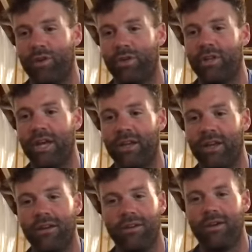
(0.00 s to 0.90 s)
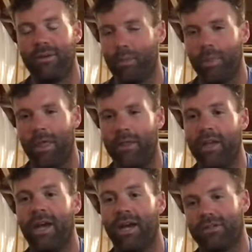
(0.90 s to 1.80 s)
good that day, and
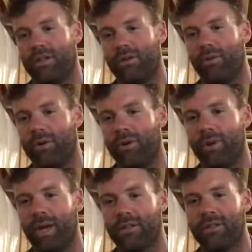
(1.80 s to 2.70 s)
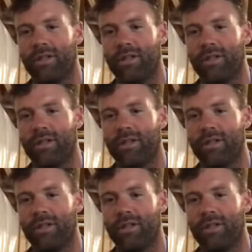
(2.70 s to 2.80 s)
they actually get a 1 rep max.